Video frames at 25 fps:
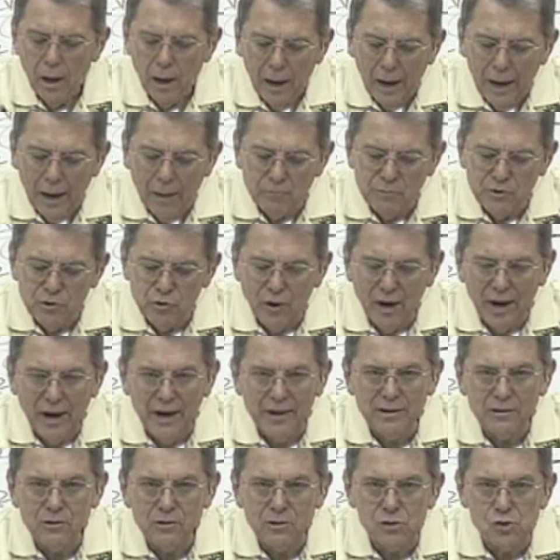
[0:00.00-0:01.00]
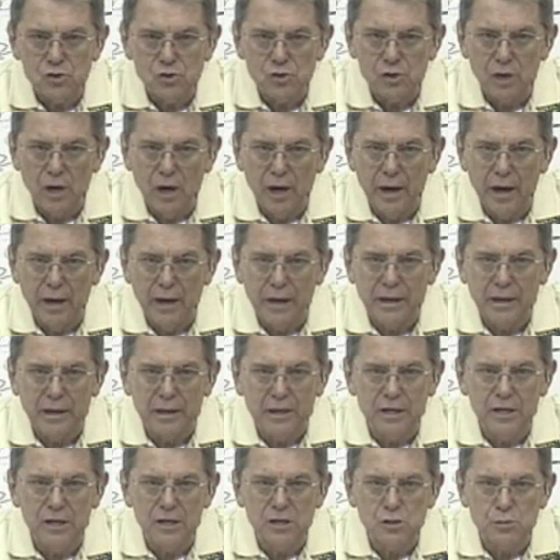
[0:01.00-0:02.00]
I'm trying to say
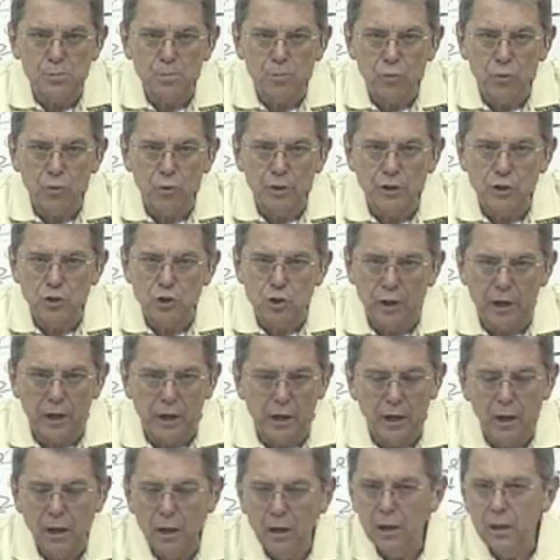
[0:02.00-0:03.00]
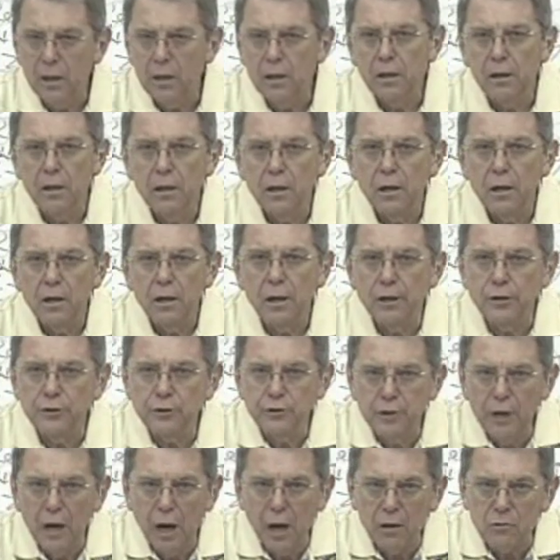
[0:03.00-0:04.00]
he's preaching a
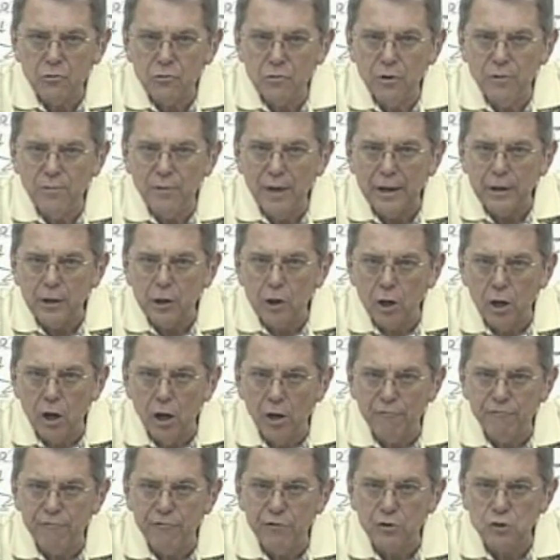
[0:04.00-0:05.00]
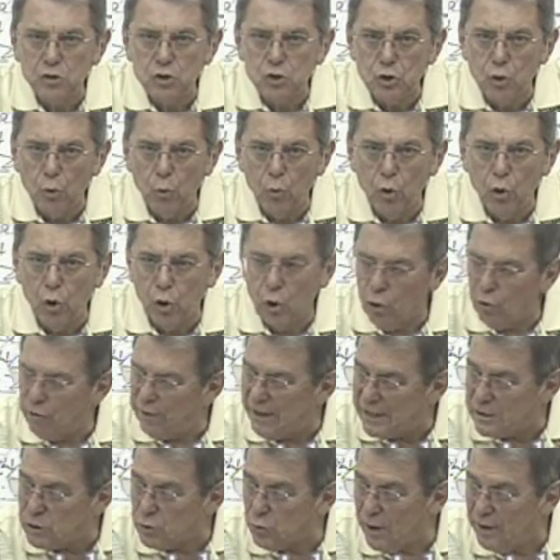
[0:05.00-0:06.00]
doctrine that comforts the world.
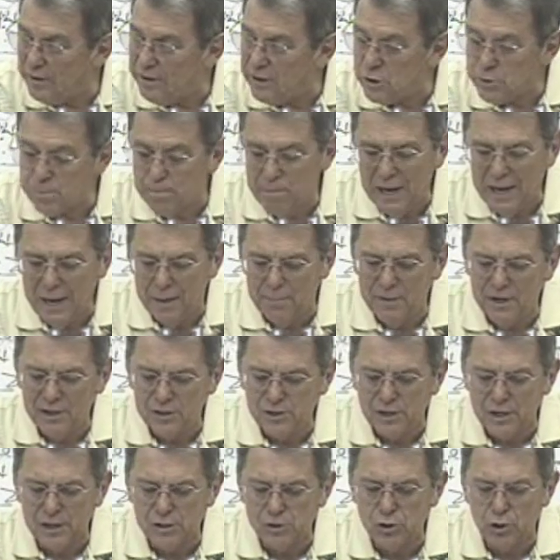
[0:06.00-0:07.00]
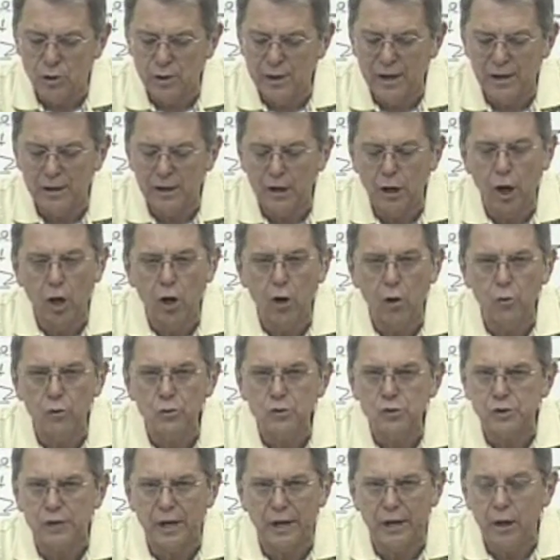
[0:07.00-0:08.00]
That's why this Baptist I saw down at
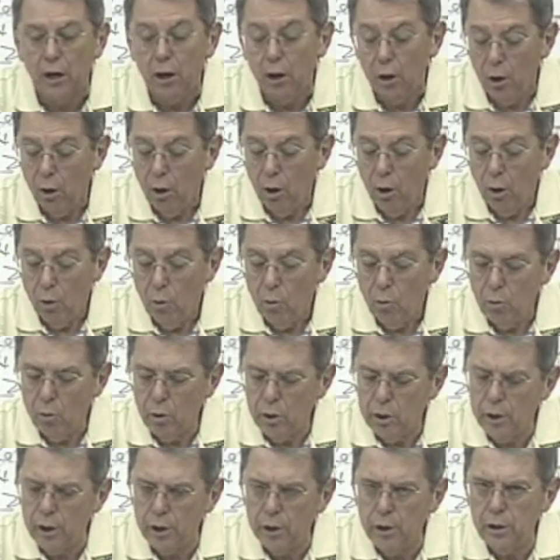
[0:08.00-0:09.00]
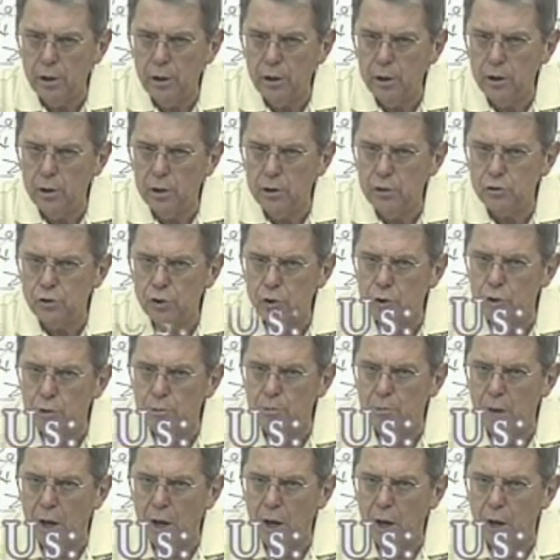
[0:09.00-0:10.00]
Lowe's said, "Well, he's a
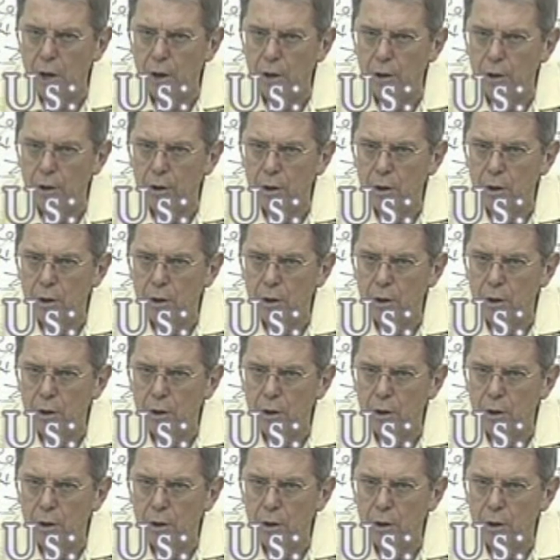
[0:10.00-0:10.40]
good man."